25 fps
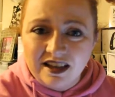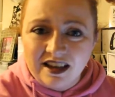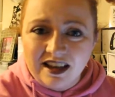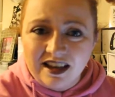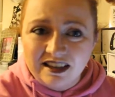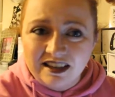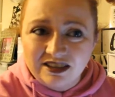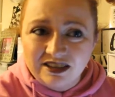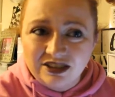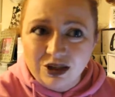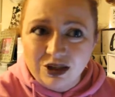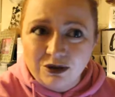
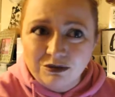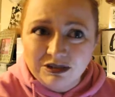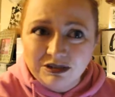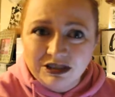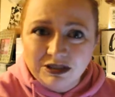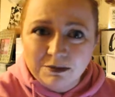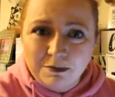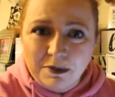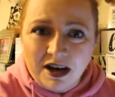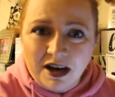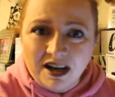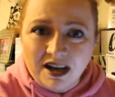and going
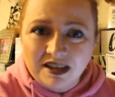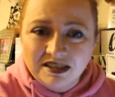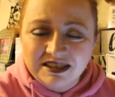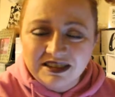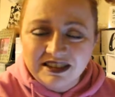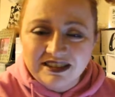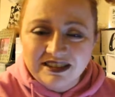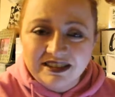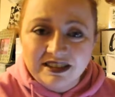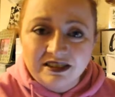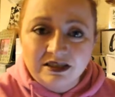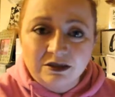to
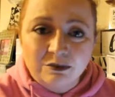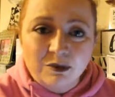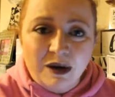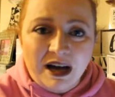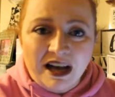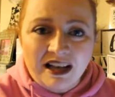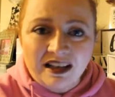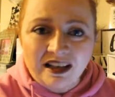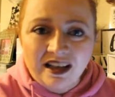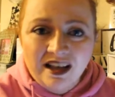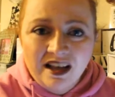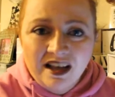parties as
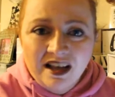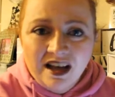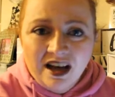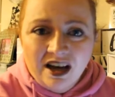well.